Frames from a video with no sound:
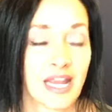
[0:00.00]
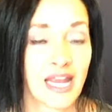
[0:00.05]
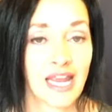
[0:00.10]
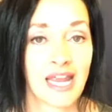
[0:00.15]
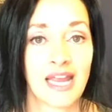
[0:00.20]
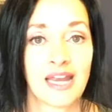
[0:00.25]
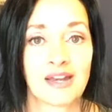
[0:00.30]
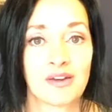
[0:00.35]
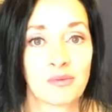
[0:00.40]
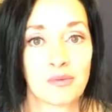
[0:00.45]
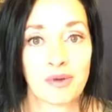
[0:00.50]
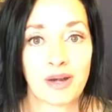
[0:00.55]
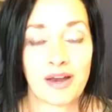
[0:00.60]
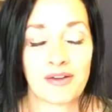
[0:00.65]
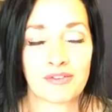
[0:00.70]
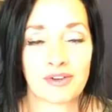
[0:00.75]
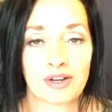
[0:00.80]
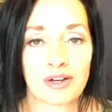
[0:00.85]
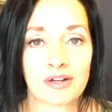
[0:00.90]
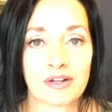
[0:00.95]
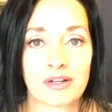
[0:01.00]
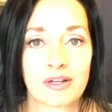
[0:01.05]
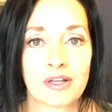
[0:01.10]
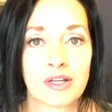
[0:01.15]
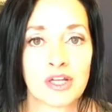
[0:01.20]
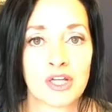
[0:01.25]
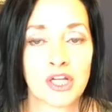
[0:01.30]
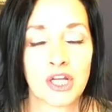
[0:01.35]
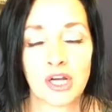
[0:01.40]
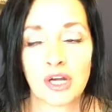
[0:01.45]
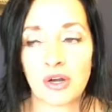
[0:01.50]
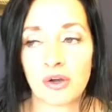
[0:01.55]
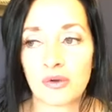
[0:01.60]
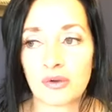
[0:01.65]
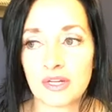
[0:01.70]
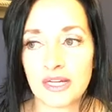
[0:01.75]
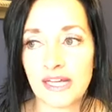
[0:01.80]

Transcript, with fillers: And whatever you know,